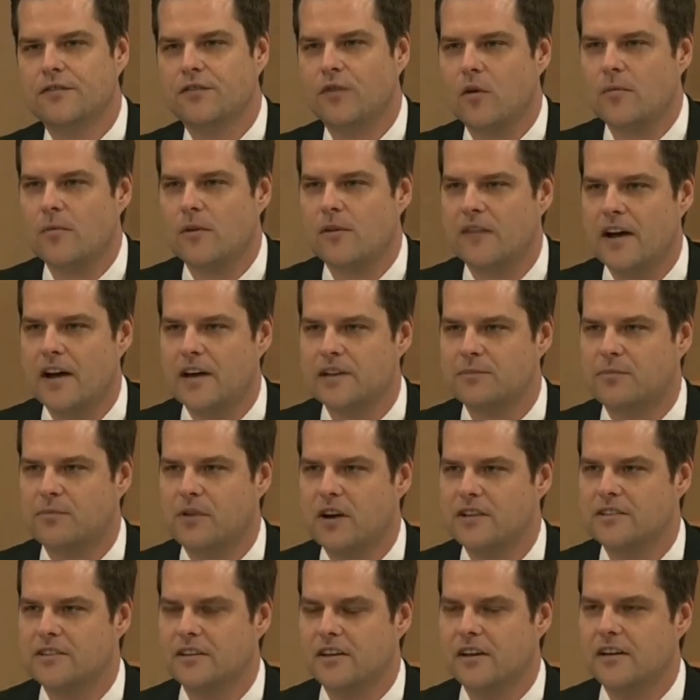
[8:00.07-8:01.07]
the former Vice
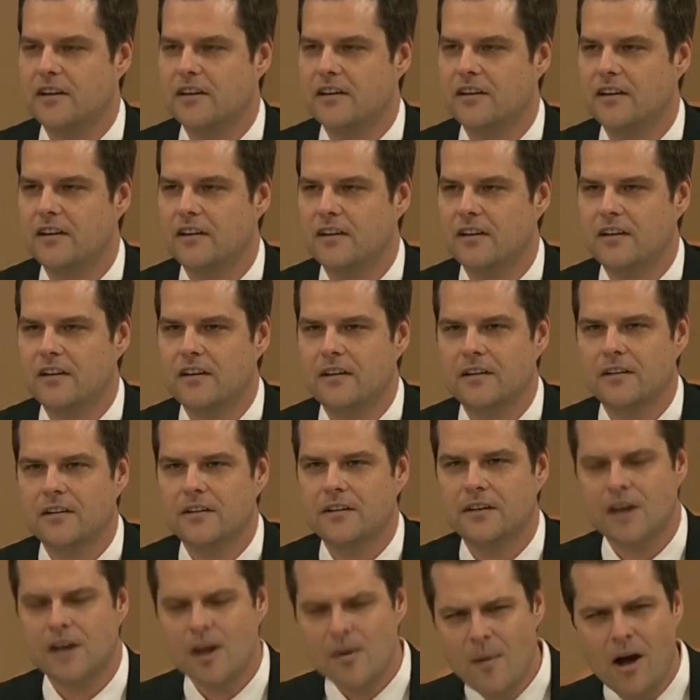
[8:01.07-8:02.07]
President.
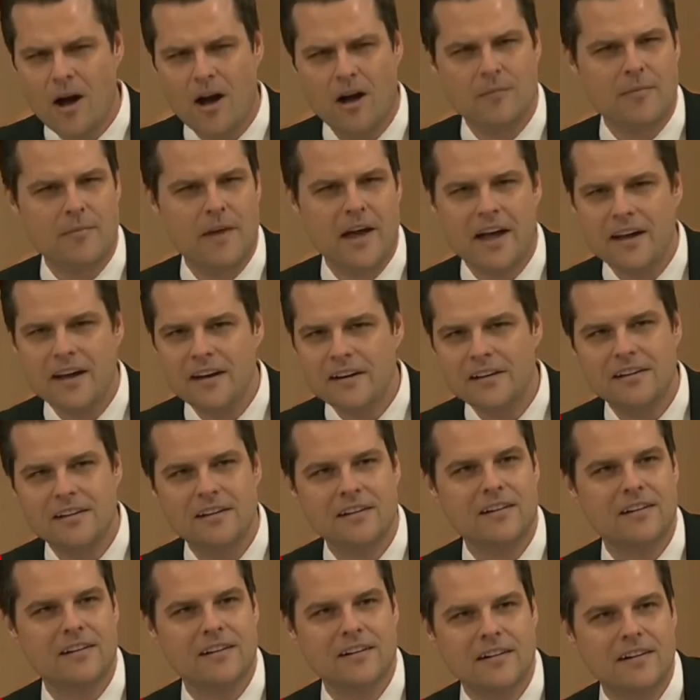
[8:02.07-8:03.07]
Come on, man.
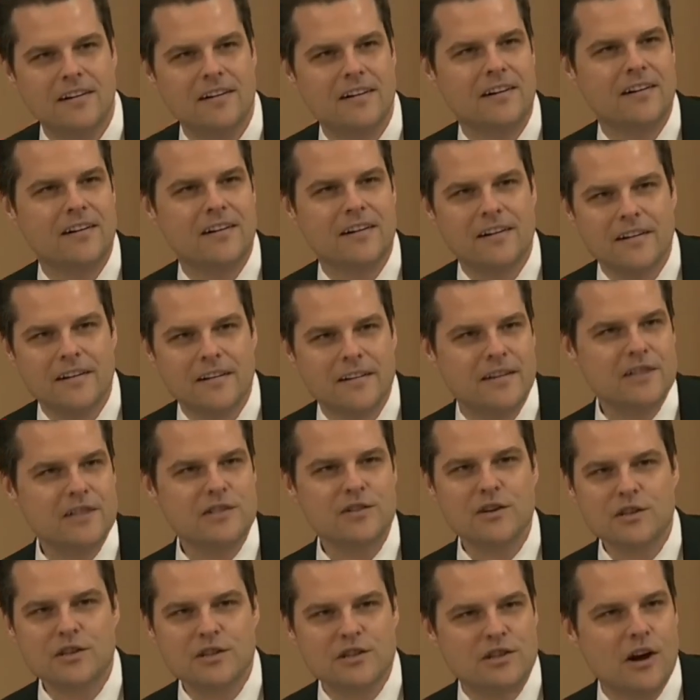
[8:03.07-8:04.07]

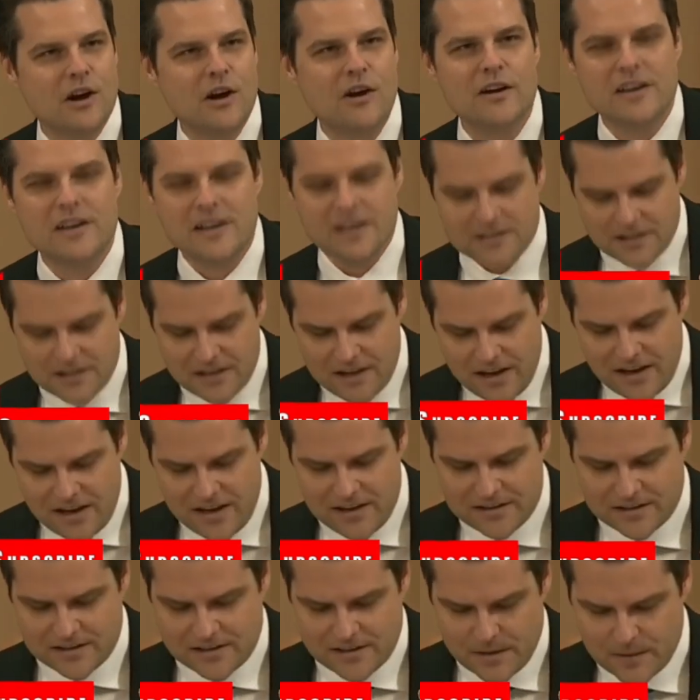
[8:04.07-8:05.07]
This looks dirty as it
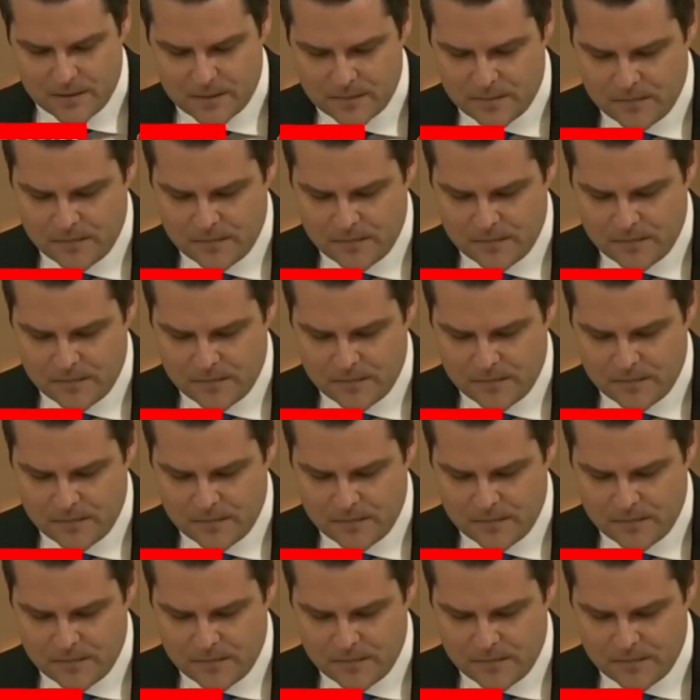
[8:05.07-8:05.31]
is.